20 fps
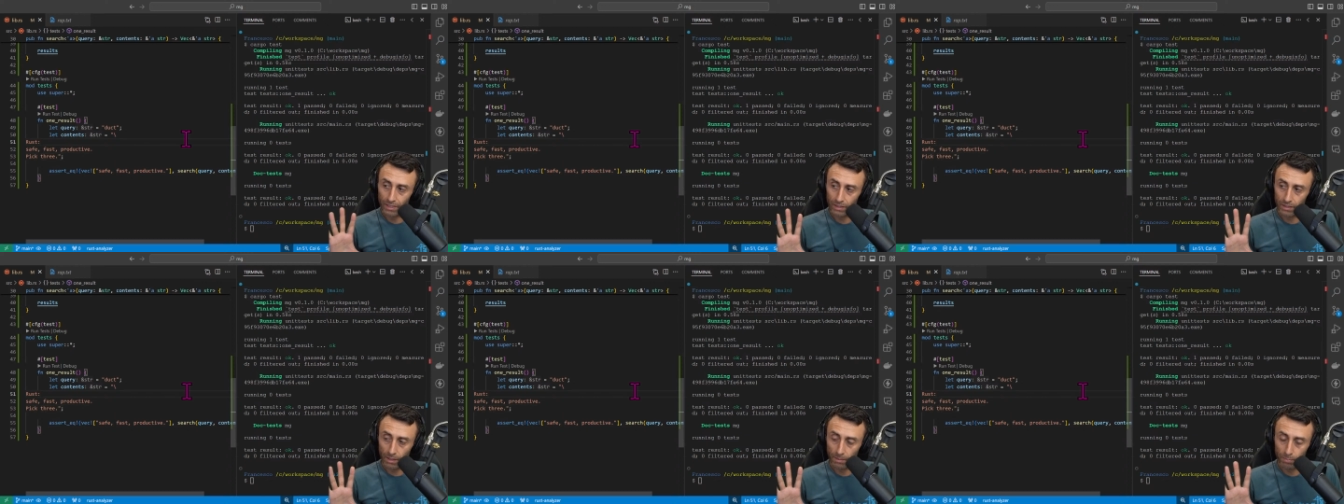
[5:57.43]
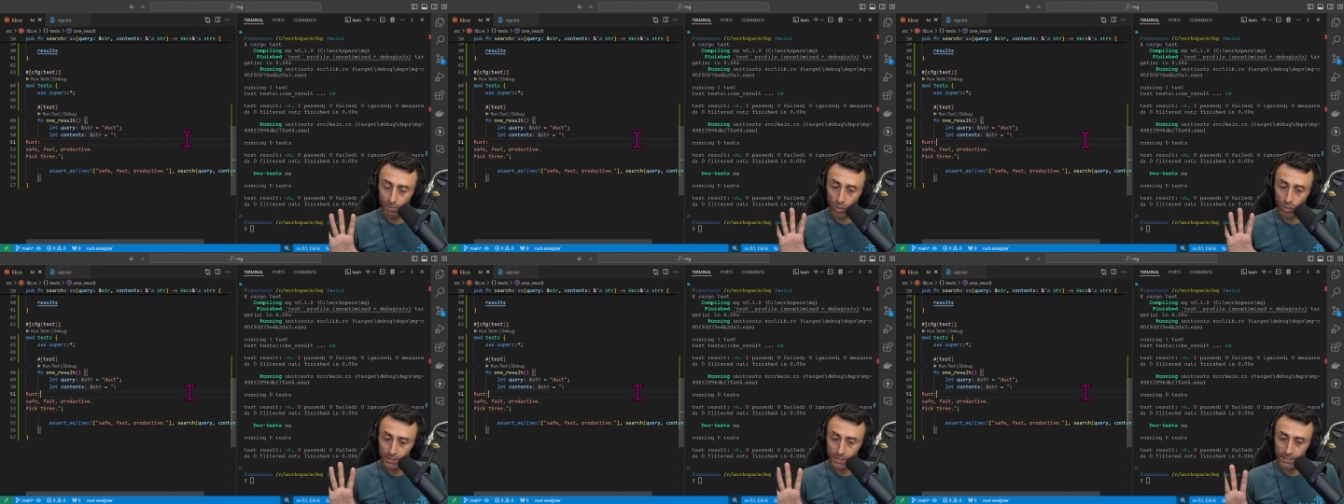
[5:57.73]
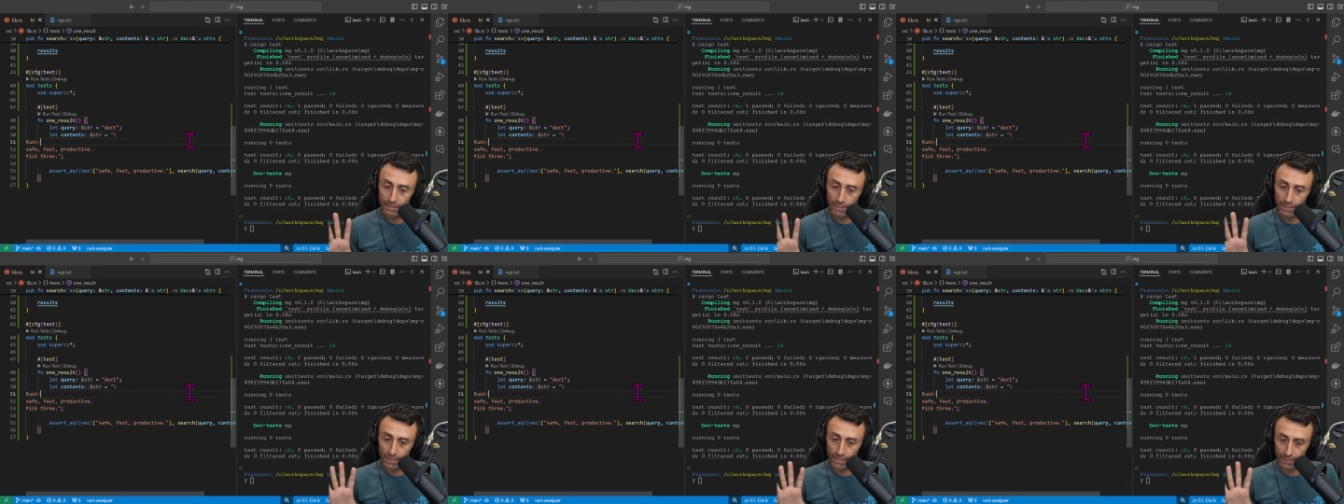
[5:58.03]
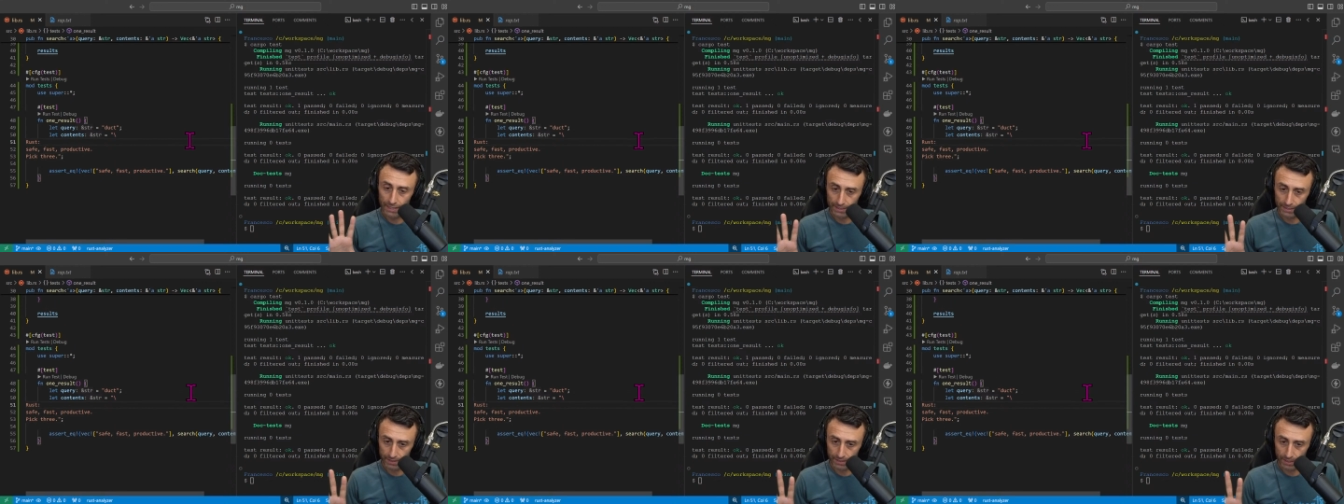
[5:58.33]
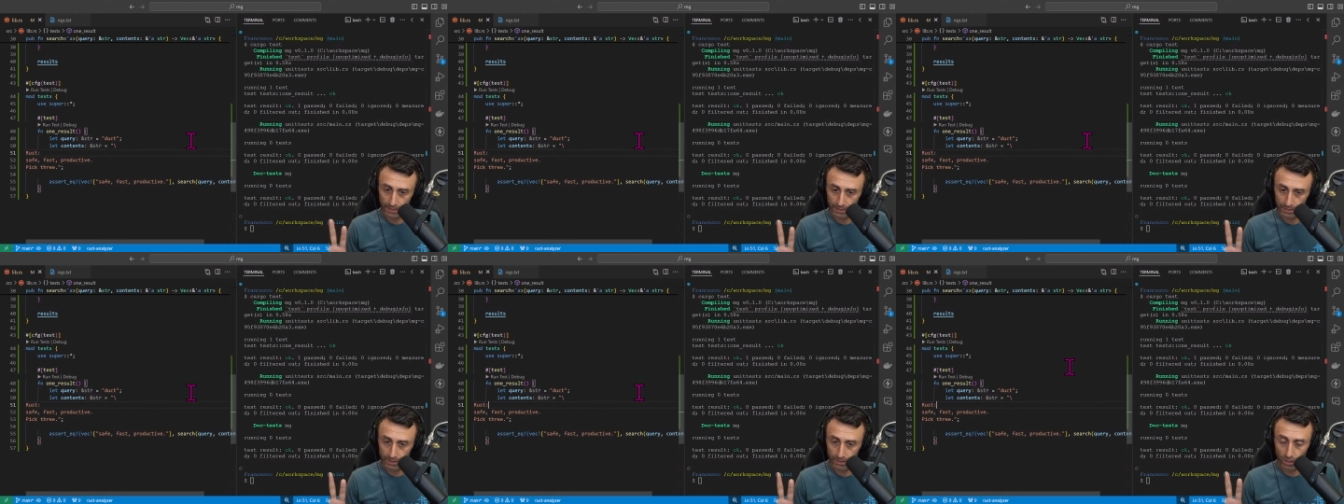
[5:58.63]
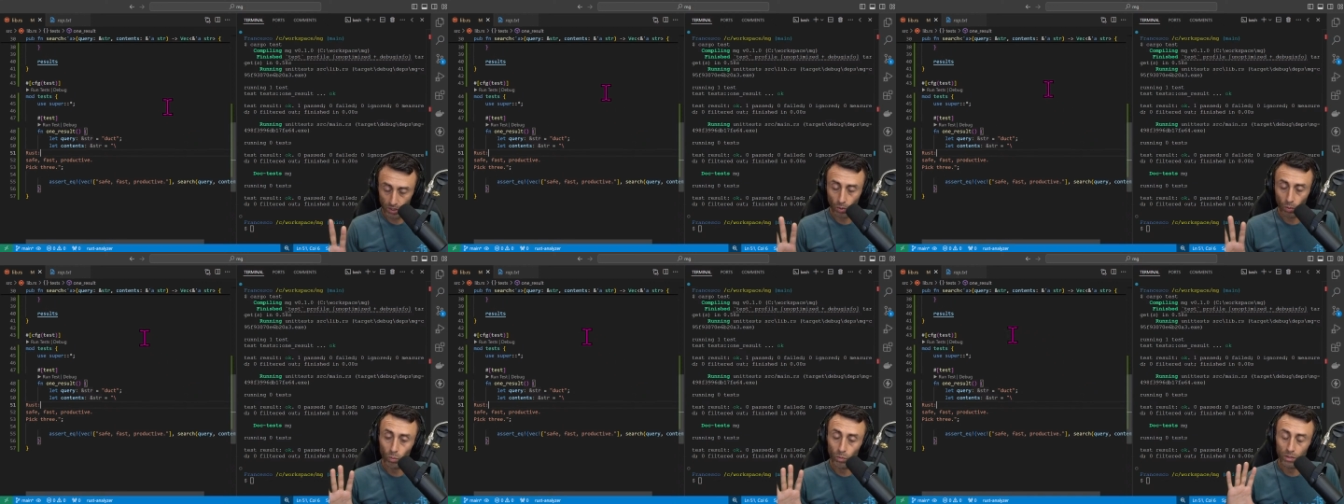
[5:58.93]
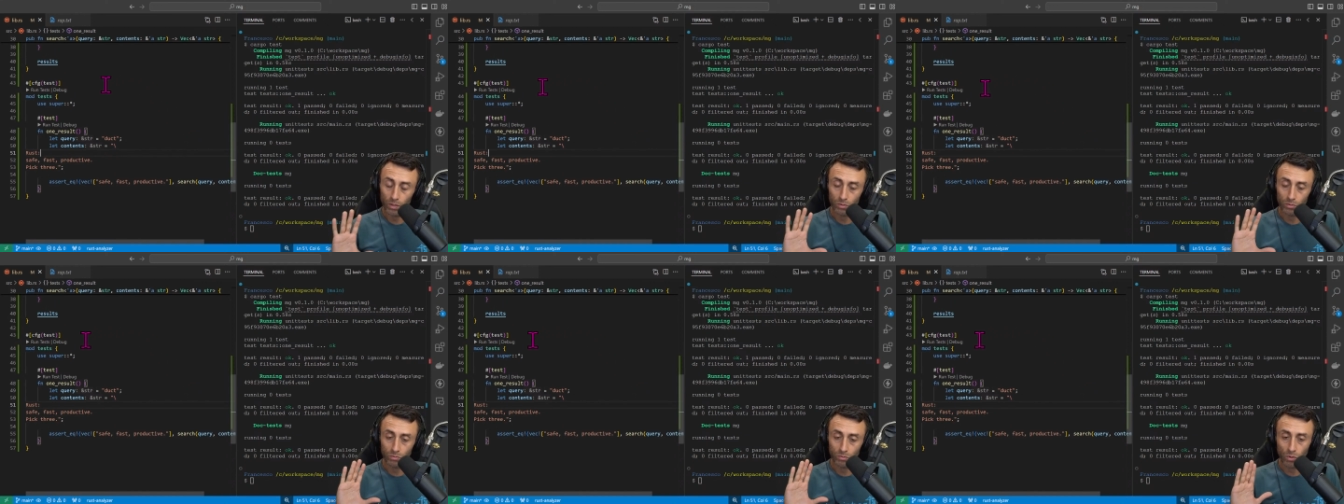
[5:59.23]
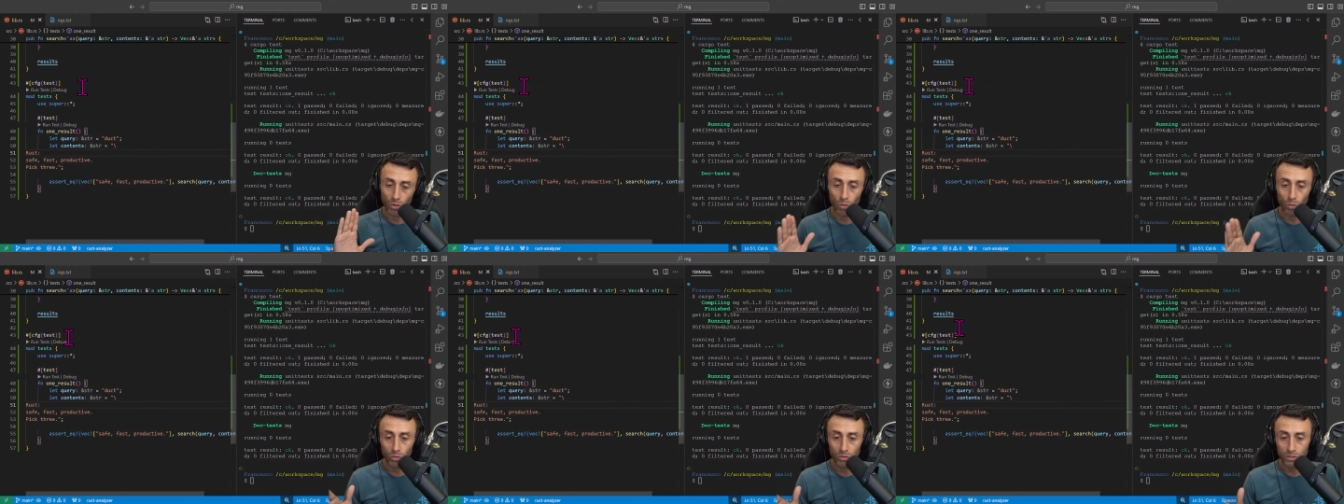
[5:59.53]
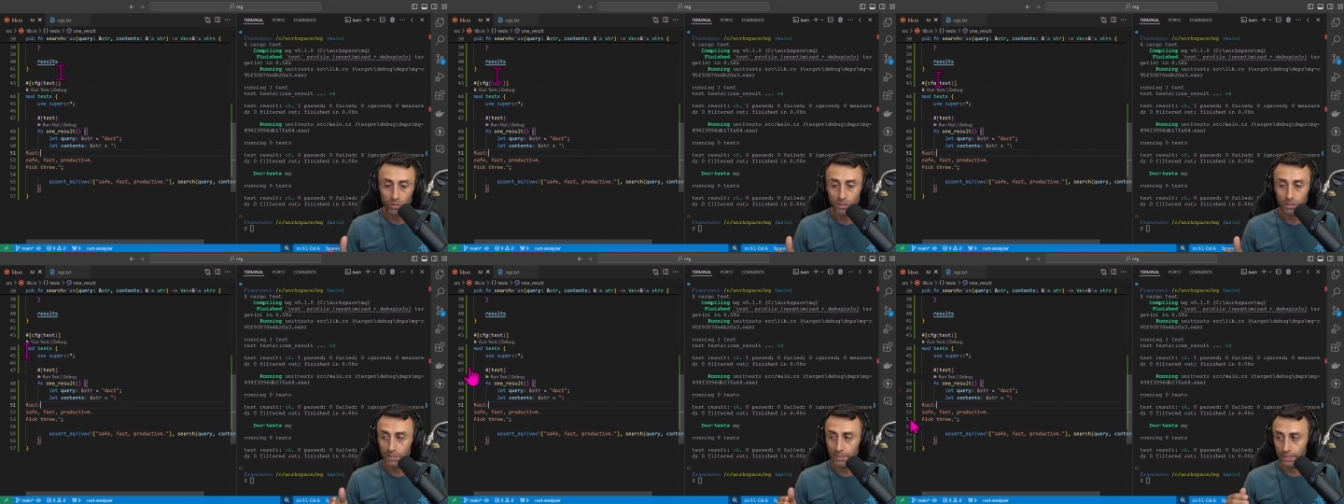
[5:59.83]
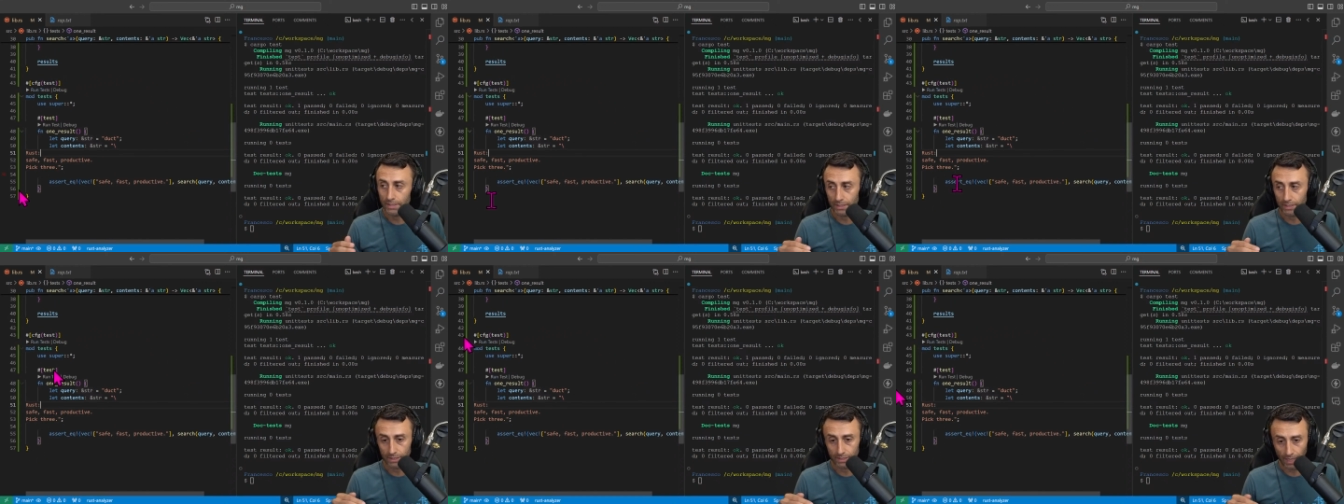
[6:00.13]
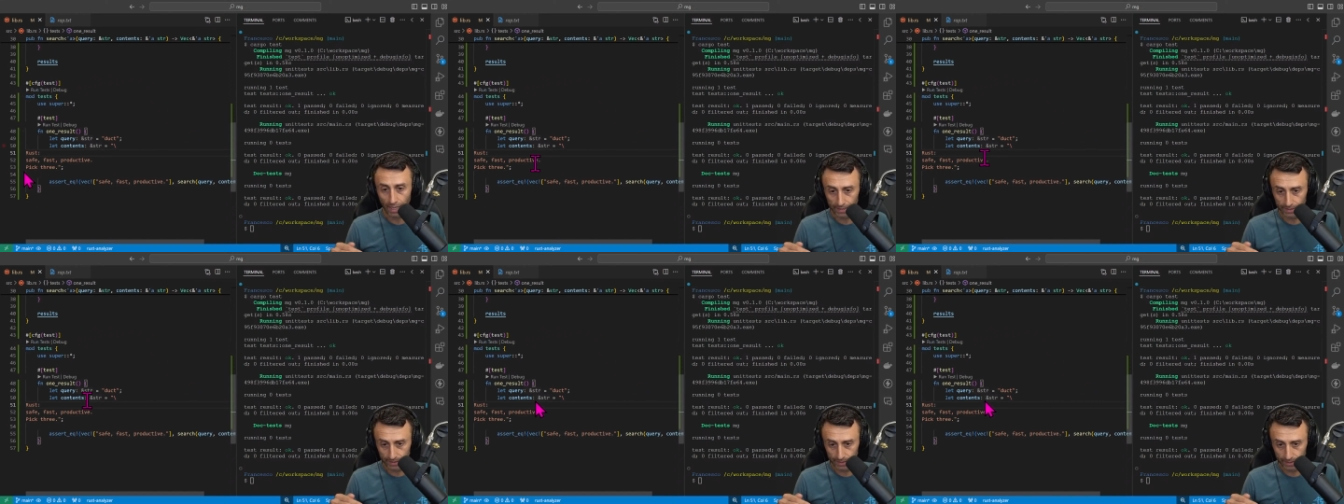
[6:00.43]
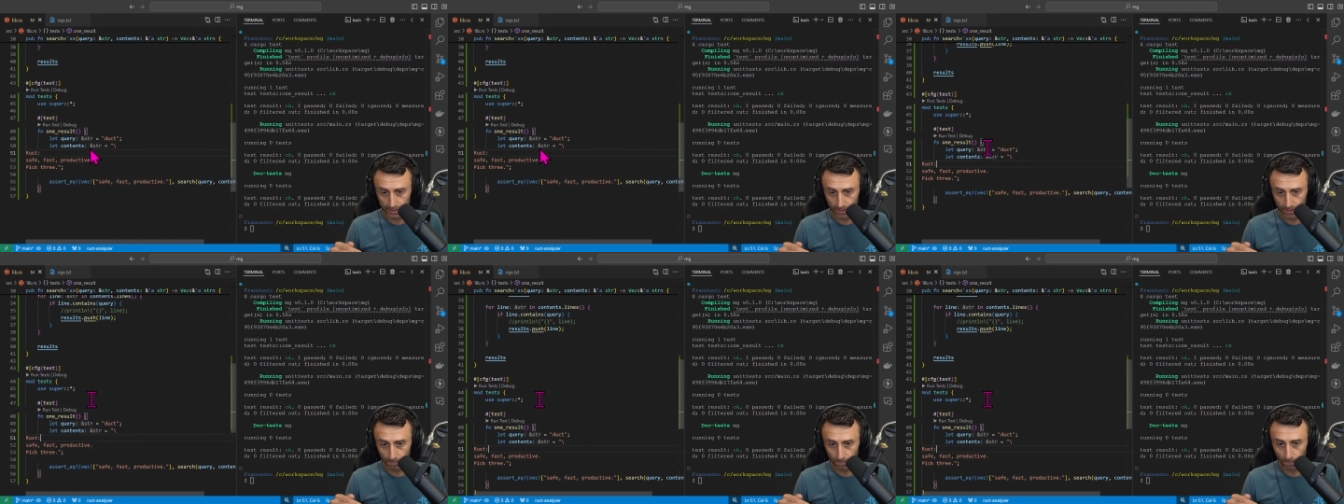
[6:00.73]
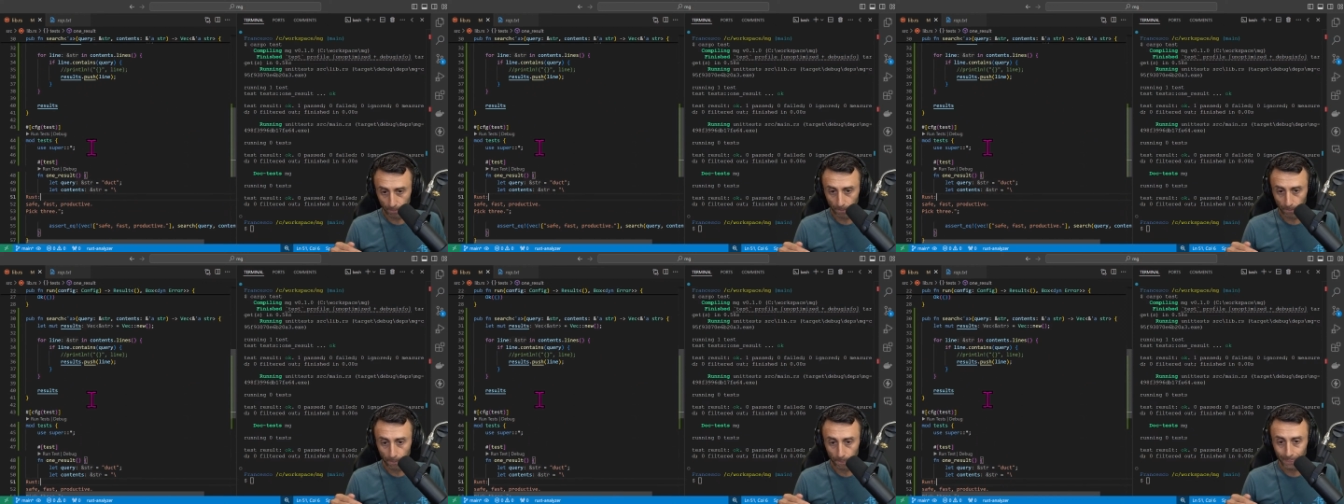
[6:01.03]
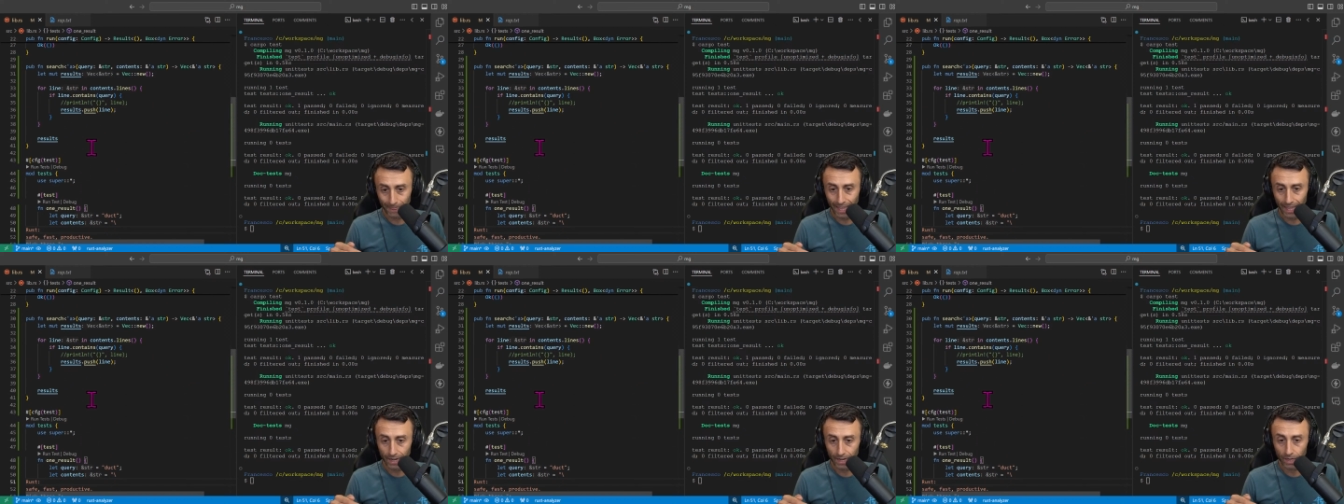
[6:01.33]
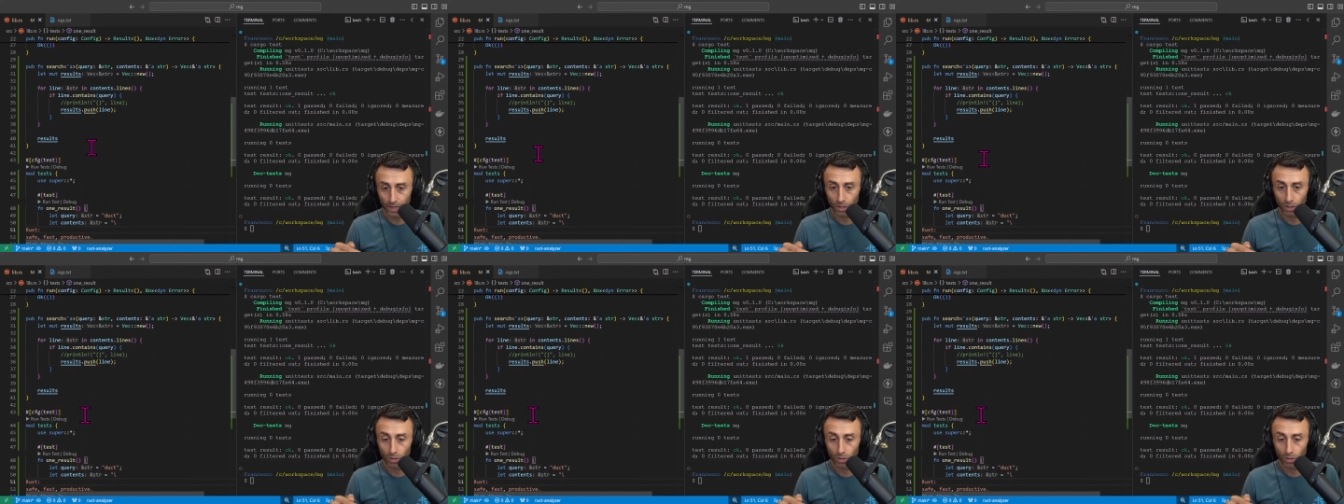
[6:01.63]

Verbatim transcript: The process here is this. We wrote this test. Then